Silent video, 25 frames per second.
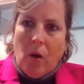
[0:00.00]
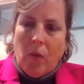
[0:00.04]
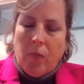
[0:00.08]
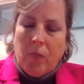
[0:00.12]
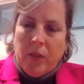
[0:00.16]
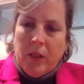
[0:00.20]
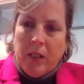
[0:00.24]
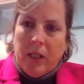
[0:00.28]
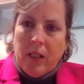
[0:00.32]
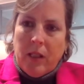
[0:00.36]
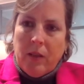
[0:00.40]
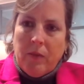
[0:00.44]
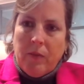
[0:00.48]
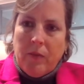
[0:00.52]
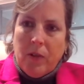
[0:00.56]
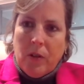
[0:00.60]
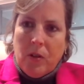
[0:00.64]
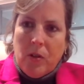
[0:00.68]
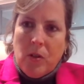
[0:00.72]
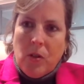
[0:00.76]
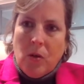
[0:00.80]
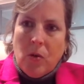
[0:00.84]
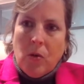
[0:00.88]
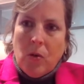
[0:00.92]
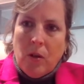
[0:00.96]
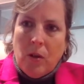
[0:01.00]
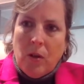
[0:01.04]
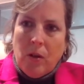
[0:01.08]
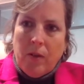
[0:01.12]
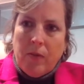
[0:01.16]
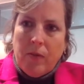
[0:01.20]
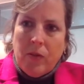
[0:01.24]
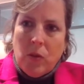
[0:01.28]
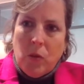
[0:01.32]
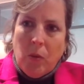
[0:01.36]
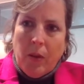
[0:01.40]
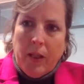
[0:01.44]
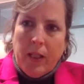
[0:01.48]
hopefully in the first quarter
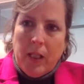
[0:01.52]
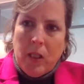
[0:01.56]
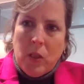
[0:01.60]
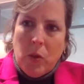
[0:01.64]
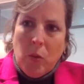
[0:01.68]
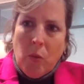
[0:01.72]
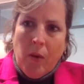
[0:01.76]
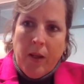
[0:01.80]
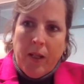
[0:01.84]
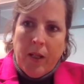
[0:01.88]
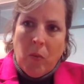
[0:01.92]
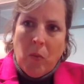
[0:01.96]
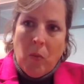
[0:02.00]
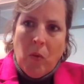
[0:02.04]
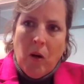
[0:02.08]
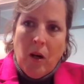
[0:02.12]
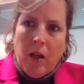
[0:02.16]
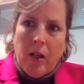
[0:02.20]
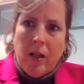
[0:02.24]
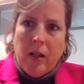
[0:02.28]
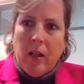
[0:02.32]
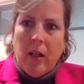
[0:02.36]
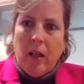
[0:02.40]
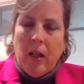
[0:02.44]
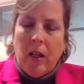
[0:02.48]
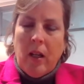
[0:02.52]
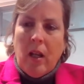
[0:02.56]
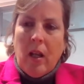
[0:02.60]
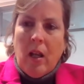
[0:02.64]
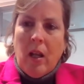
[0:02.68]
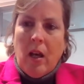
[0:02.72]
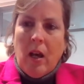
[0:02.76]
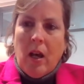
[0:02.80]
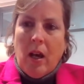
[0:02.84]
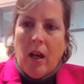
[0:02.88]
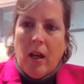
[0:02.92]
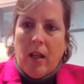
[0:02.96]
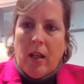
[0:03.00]
of 2021.
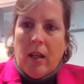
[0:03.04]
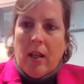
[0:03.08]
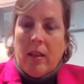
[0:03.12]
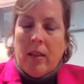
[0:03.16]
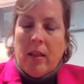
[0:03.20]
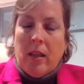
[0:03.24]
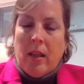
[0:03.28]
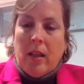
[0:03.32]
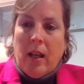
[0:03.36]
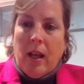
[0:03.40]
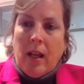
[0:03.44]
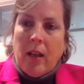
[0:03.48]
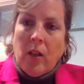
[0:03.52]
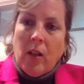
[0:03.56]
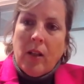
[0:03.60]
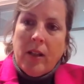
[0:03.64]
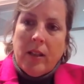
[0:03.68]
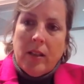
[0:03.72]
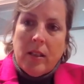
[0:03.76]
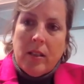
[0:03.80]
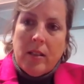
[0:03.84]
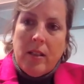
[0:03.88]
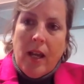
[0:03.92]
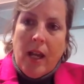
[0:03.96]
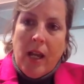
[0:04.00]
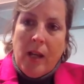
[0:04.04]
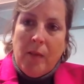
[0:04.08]
And then I look at the